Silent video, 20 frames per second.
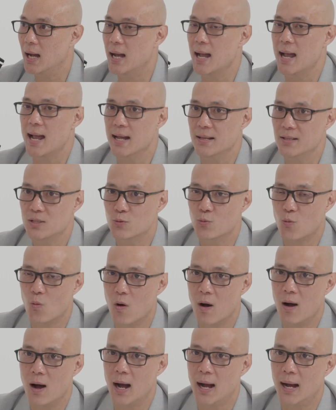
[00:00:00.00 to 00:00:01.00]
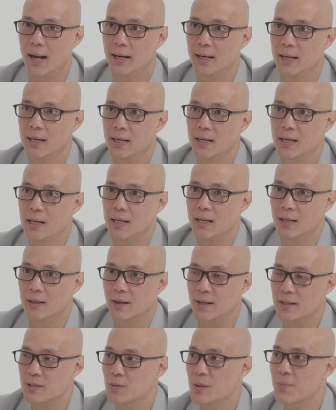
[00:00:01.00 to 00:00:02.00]
Hence why, you know,
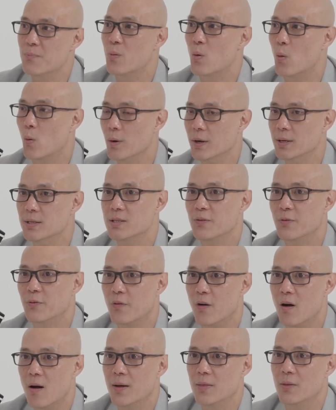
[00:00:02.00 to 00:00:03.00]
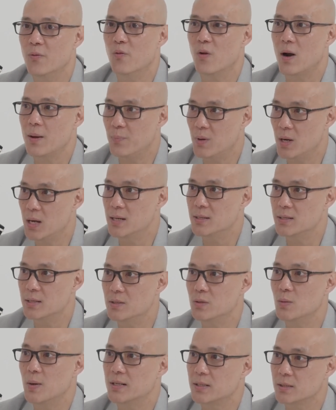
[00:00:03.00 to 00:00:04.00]
it's important to find the right person
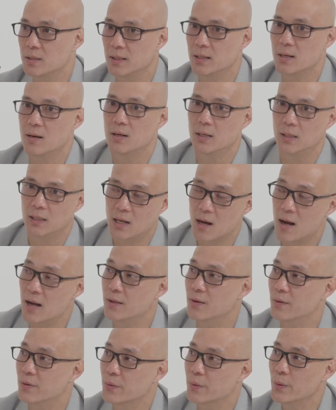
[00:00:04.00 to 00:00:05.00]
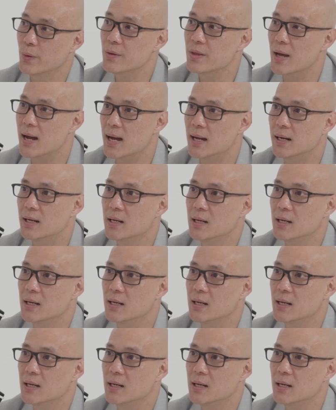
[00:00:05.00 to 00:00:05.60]
to actually kind of guide you through that.